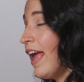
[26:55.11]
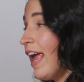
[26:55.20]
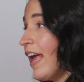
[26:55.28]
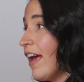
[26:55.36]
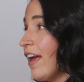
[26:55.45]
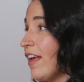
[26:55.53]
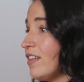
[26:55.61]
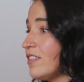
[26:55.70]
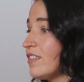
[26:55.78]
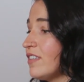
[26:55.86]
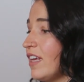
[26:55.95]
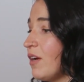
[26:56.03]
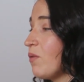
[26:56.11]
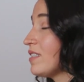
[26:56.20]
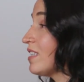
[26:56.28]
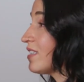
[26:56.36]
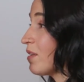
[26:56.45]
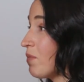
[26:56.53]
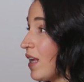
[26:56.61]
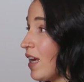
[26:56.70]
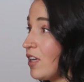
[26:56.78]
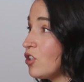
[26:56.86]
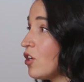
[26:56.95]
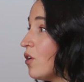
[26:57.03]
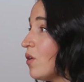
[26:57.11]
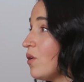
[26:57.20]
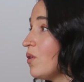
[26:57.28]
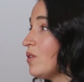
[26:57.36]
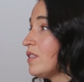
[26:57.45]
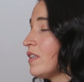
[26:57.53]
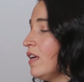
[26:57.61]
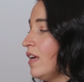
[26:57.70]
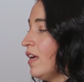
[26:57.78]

And it wasn't something I chose.